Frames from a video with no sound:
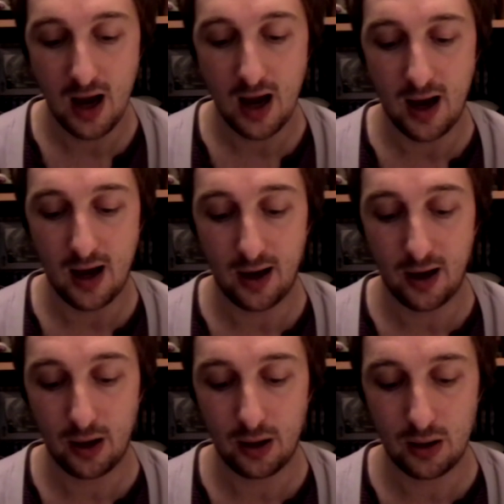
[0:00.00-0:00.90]

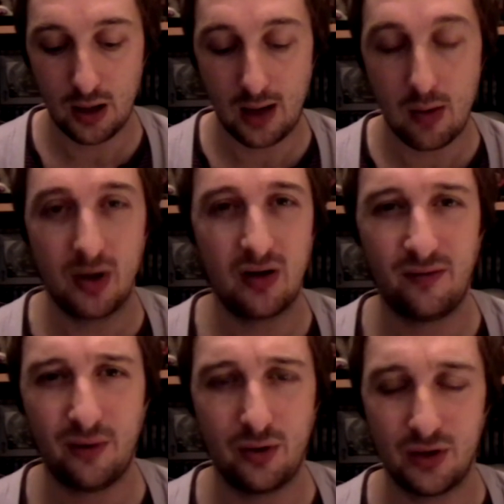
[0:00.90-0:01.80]
I'm a bit
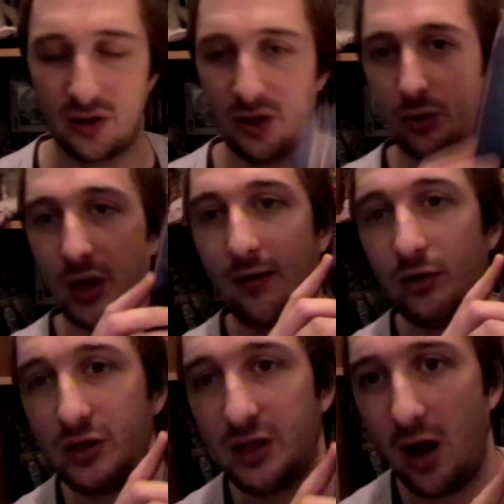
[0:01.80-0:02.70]
confused as to this one. I've
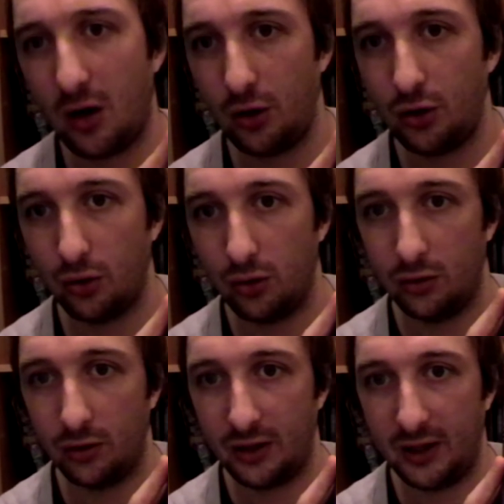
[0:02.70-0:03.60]
got Star
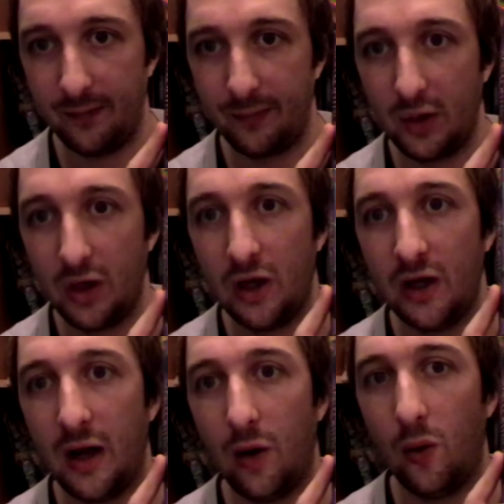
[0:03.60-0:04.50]
Control, okay.
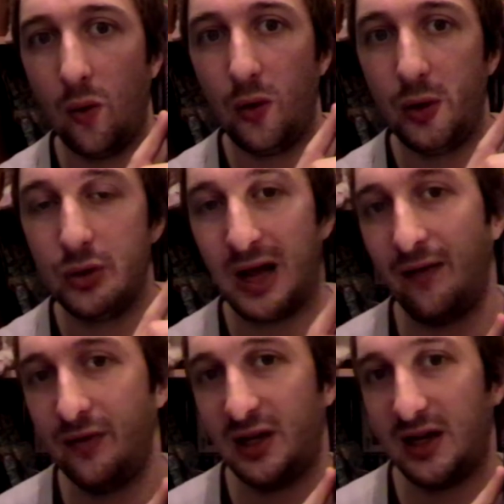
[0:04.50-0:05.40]
Now, it was
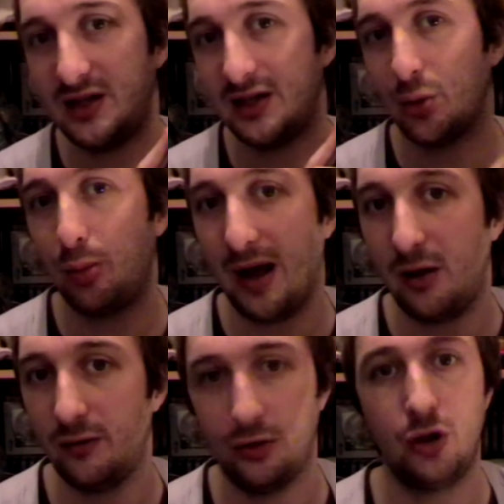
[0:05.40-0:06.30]
advertised as the
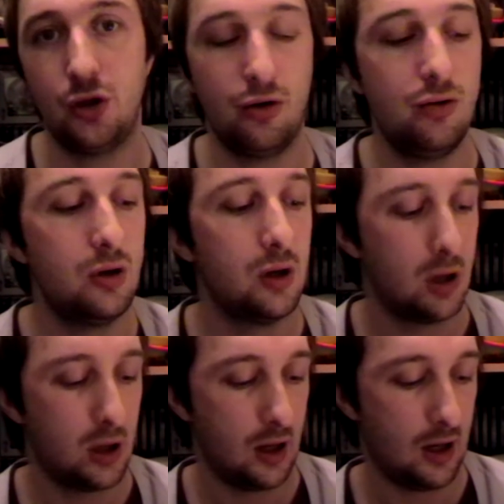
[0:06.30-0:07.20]
PAL version.
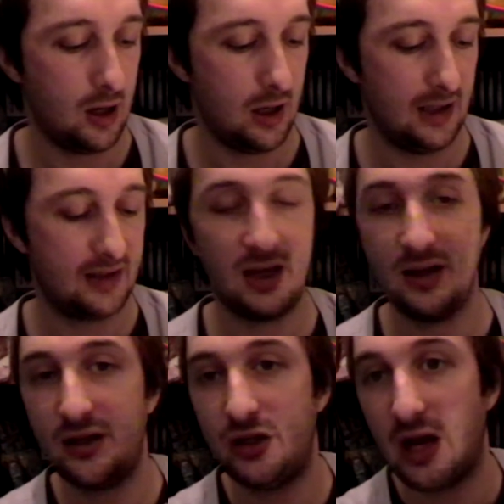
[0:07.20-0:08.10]
It
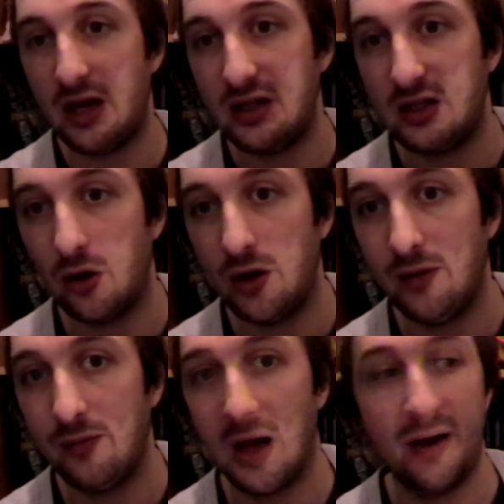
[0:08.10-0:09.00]
says Genesis on
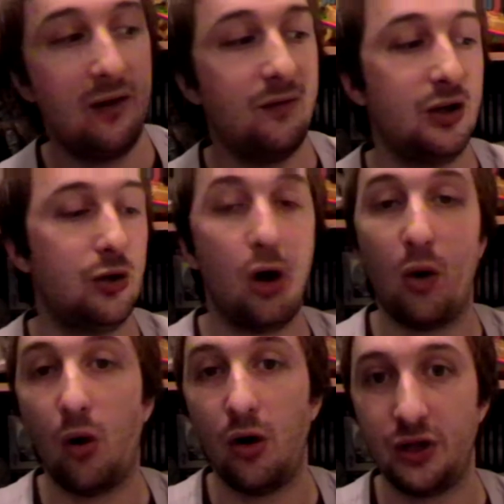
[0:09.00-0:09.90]
it. I definitely do
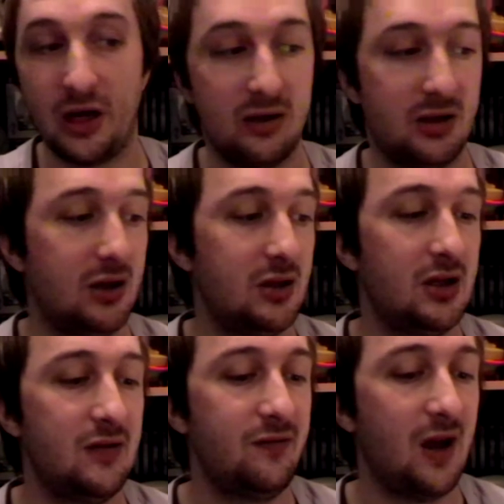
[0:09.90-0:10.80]
not want Genesis.
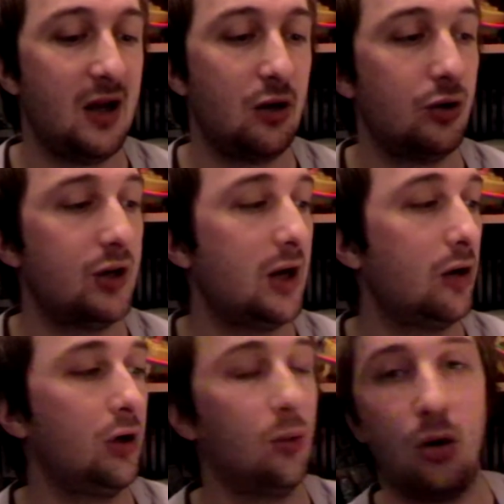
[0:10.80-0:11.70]
It's in fairly good
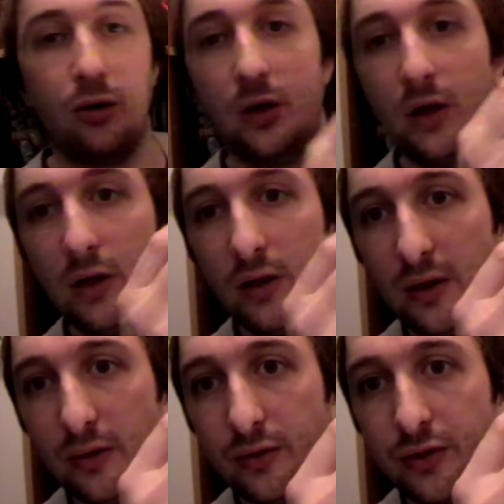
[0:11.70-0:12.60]
nick, only one
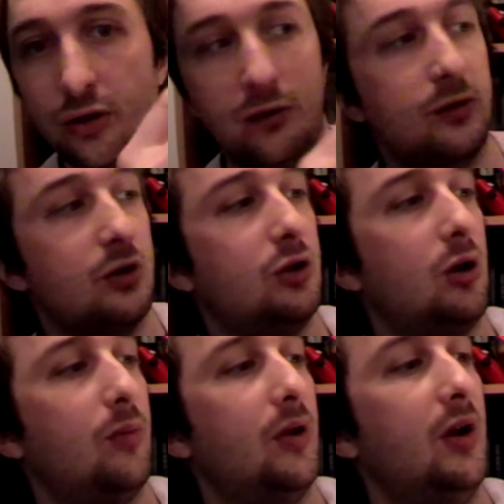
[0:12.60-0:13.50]
little scuff at the
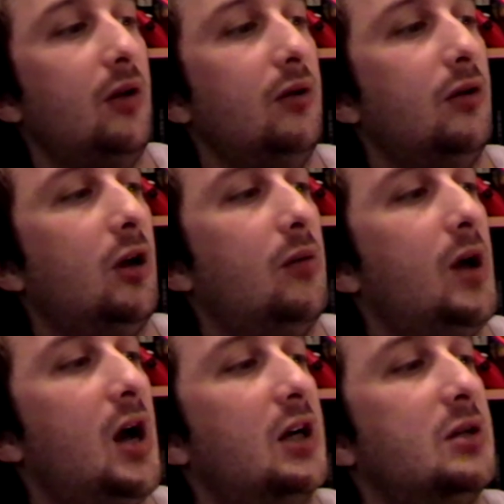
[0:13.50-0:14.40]
top there.
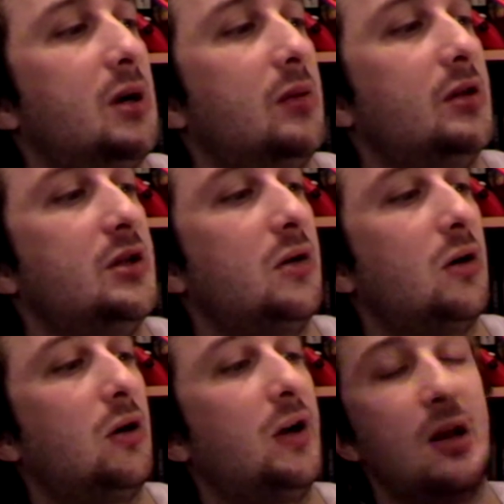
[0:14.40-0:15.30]
Might be a sticker,
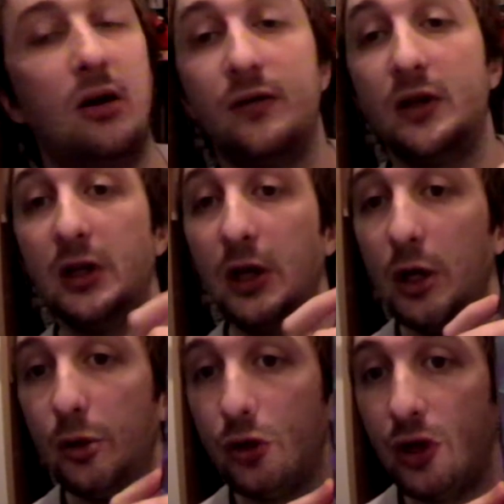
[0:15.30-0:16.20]
I could get that
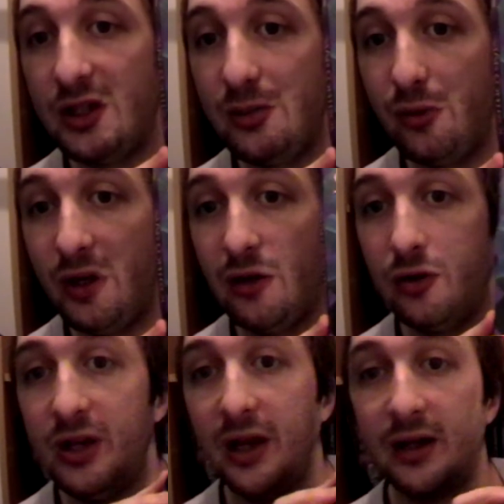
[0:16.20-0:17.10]
off. So it's in pretty
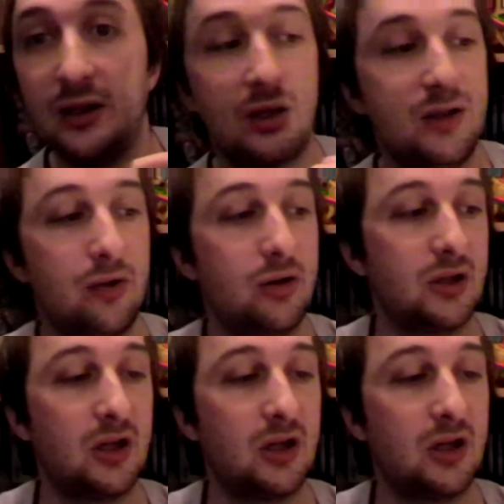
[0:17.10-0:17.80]
good nick, considering it's a